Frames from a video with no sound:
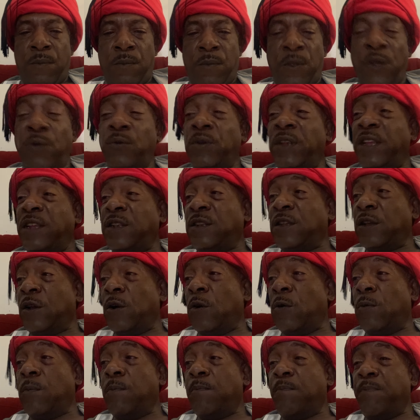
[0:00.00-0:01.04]
You need to
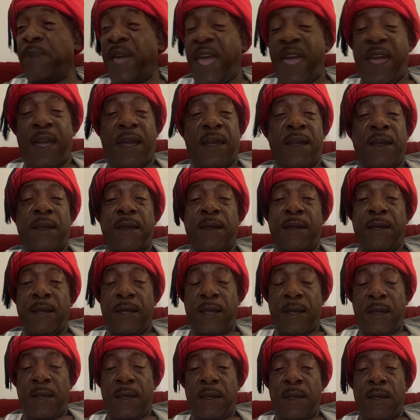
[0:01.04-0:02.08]
go back
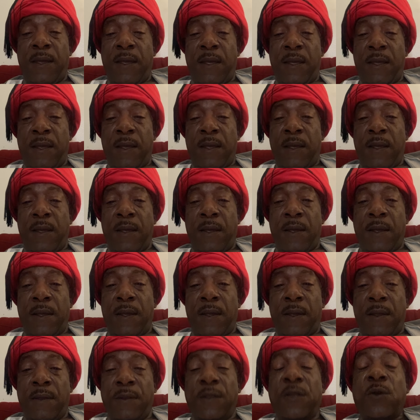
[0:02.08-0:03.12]

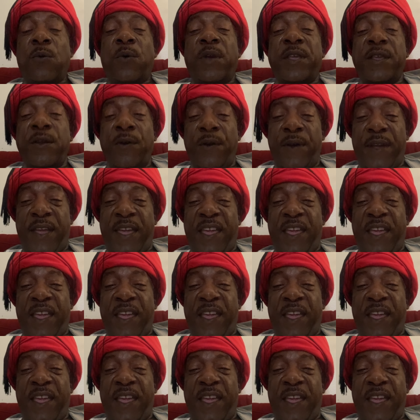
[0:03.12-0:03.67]
to where your